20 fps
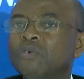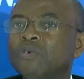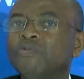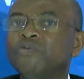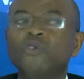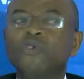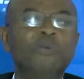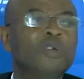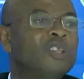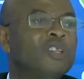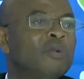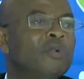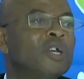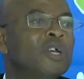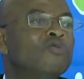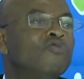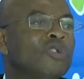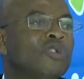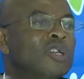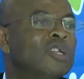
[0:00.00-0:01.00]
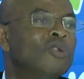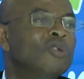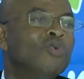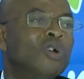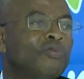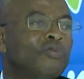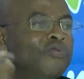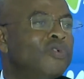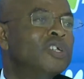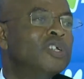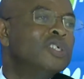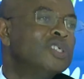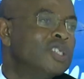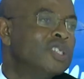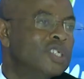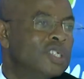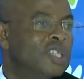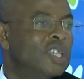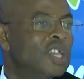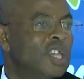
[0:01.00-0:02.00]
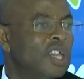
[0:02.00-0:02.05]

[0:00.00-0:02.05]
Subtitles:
From Entebbe here to London, we have finished it.